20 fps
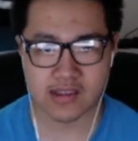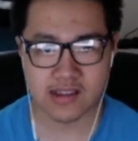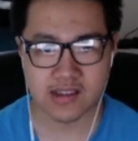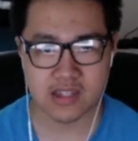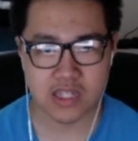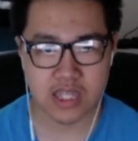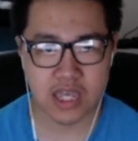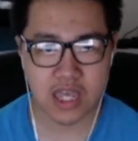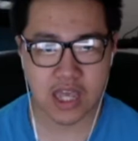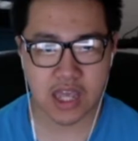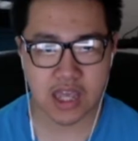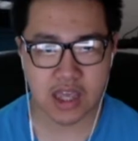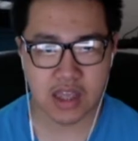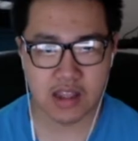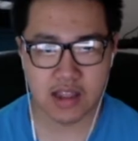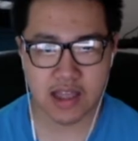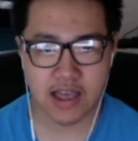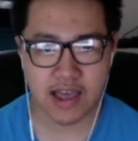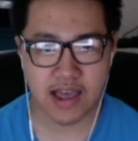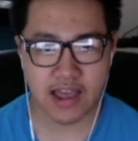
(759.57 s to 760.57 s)
let's say
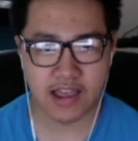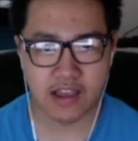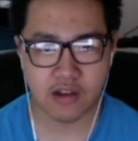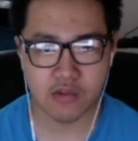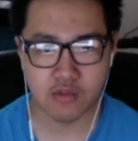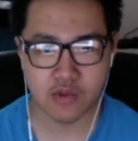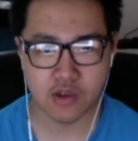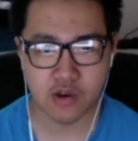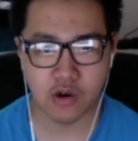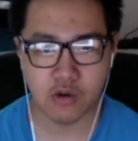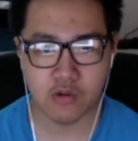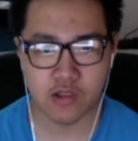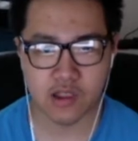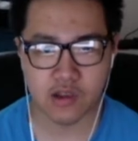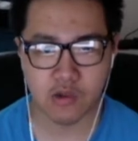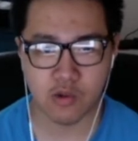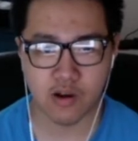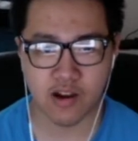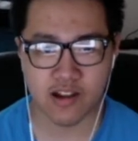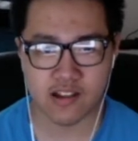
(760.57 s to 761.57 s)
that we
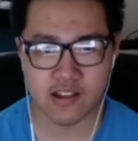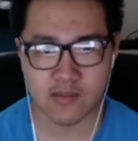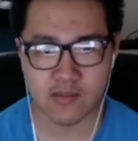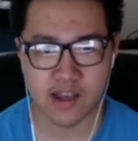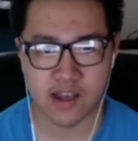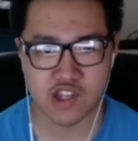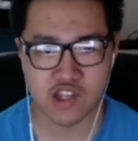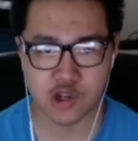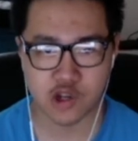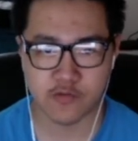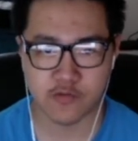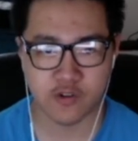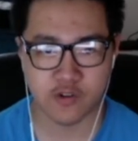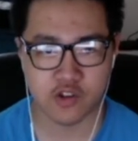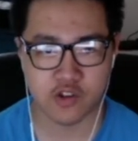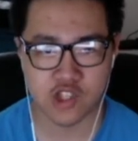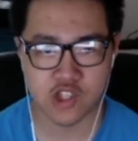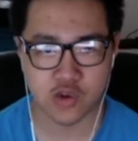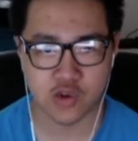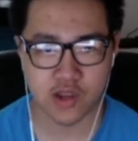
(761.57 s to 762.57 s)
only wanted to match on the
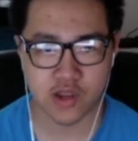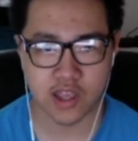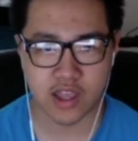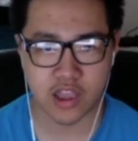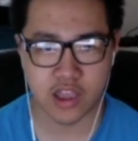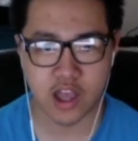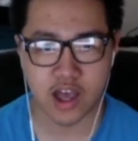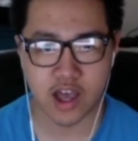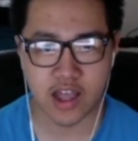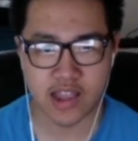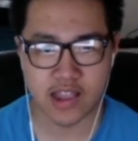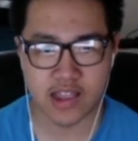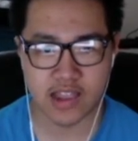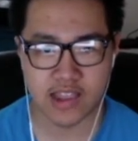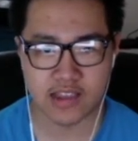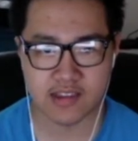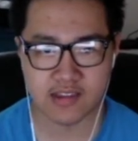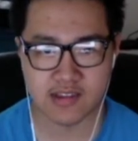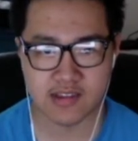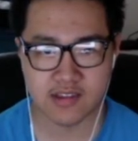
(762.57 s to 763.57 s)
first three and not
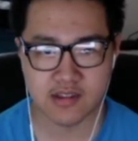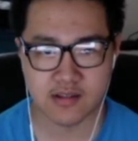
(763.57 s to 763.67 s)
this.